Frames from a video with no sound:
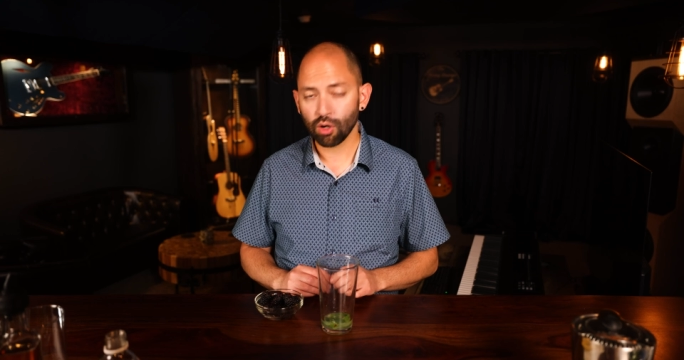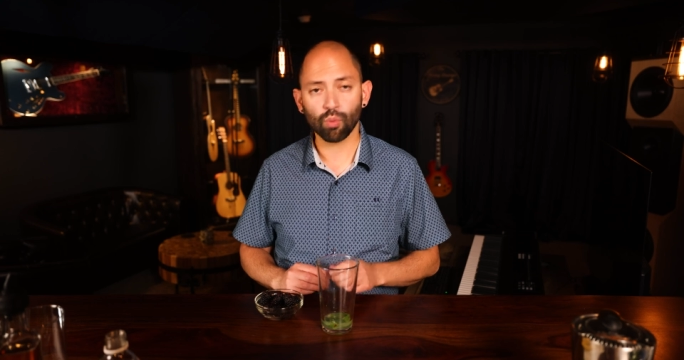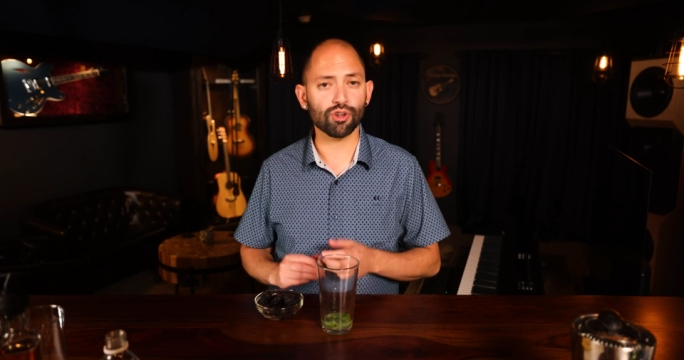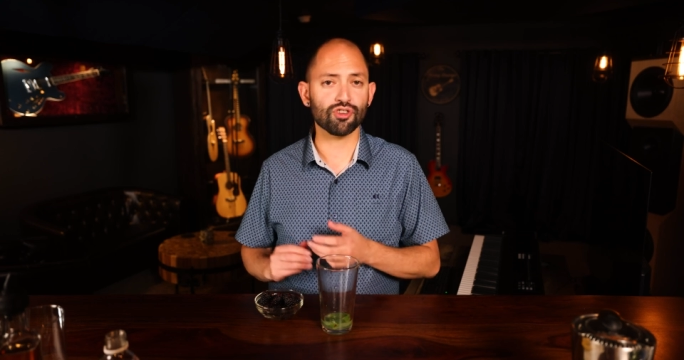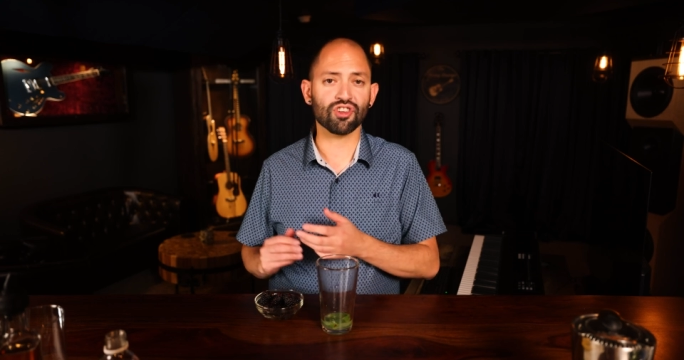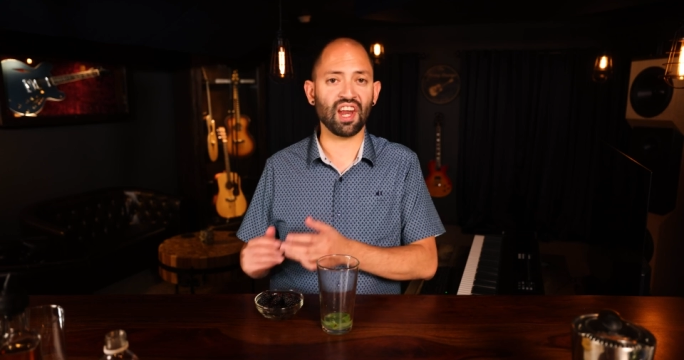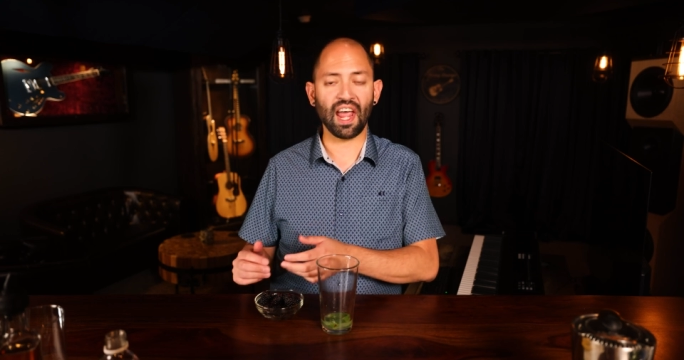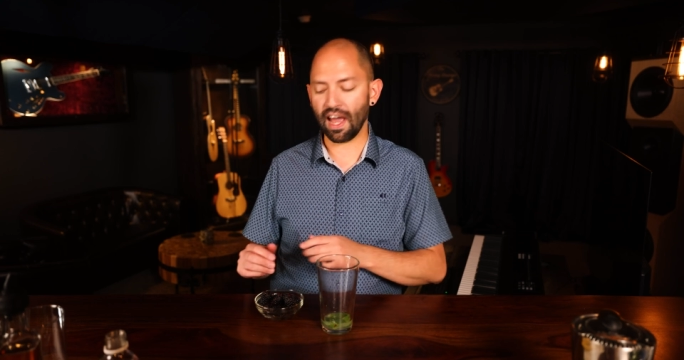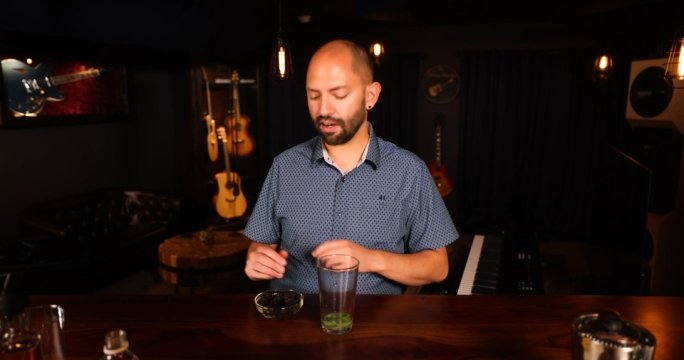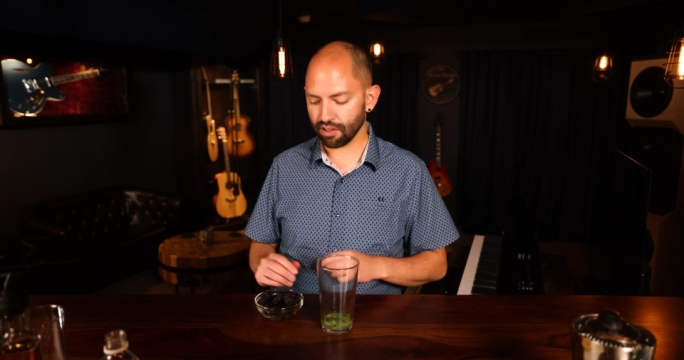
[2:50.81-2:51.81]
we're just going
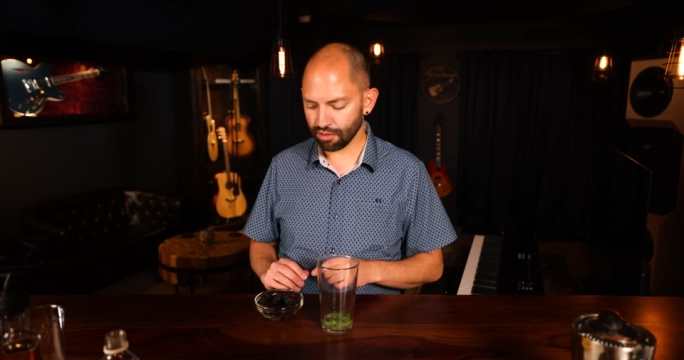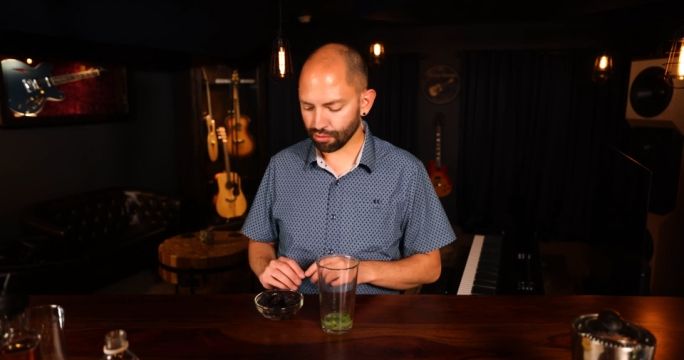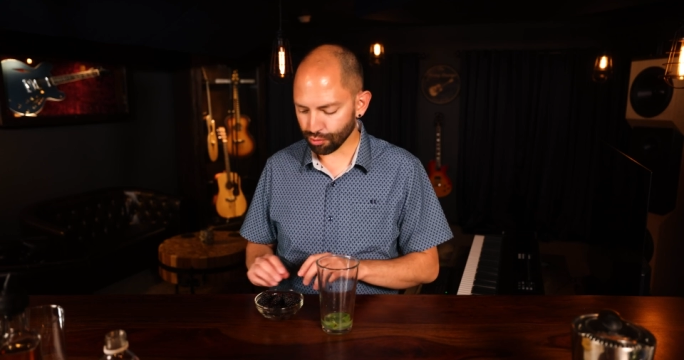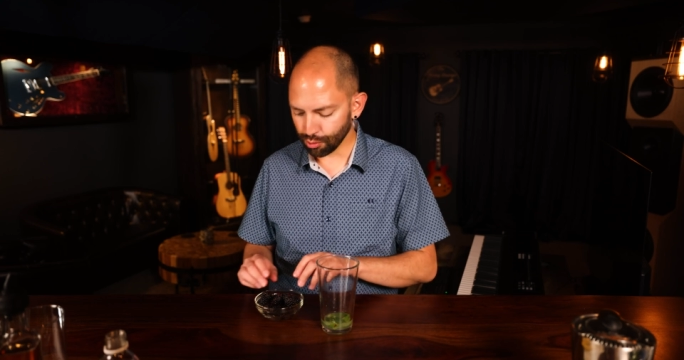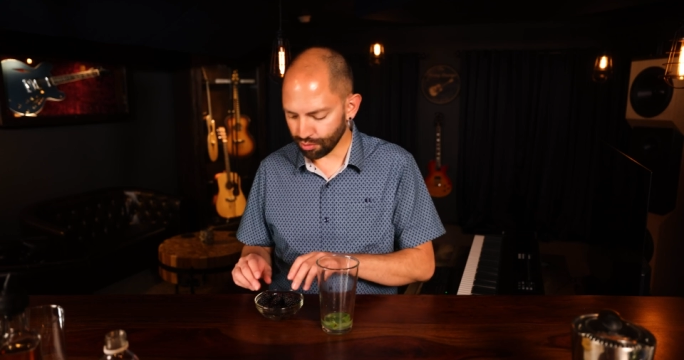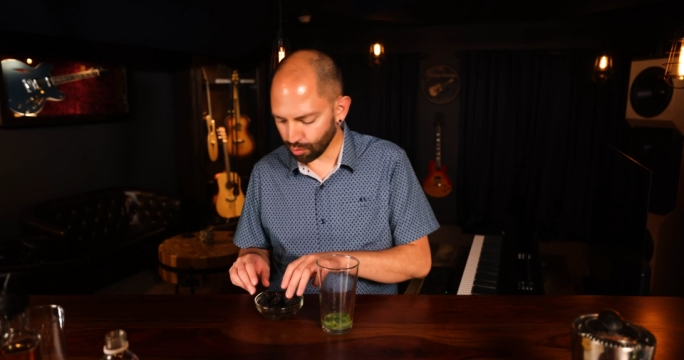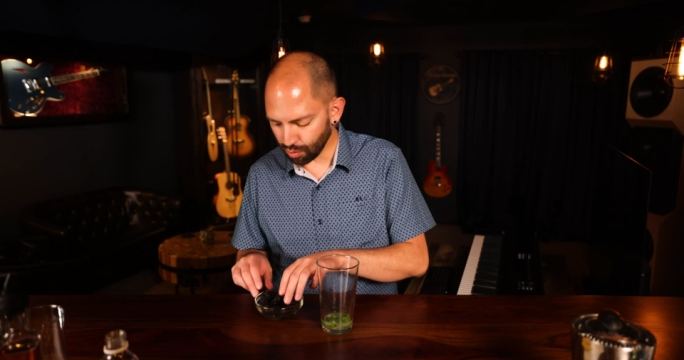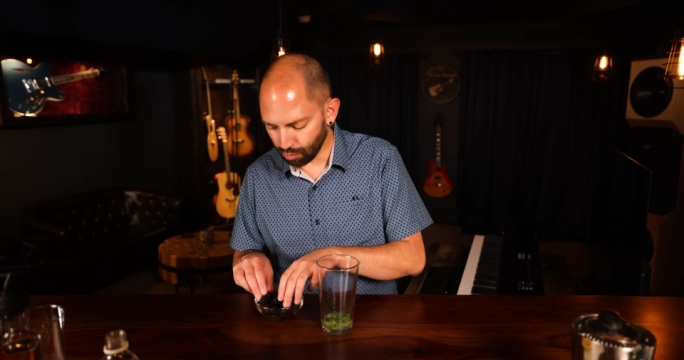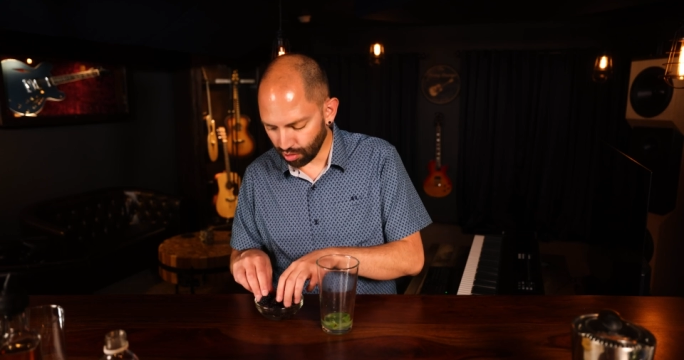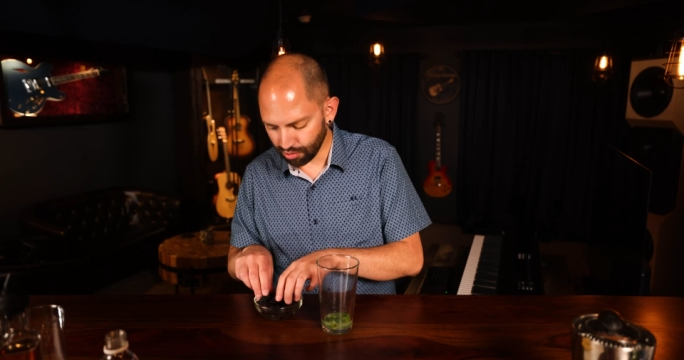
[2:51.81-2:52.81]
to add in the fruit that
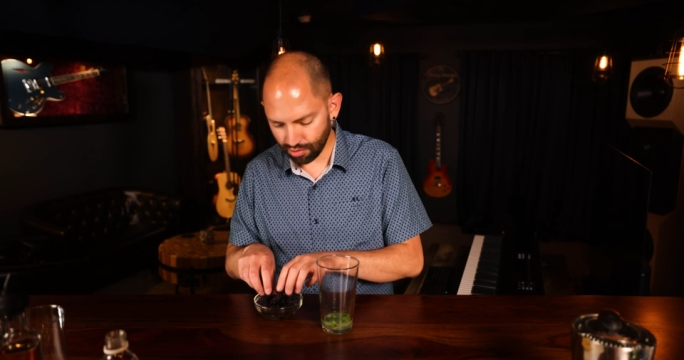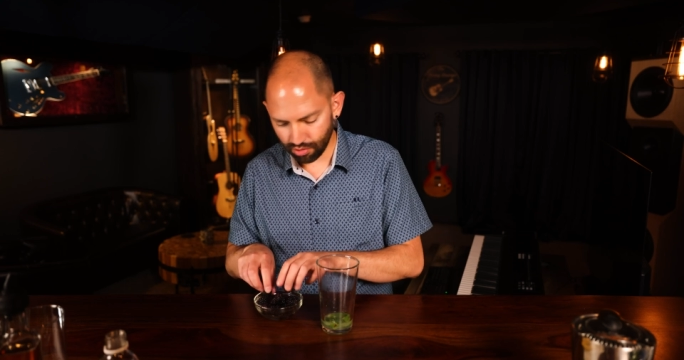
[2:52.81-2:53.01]
we want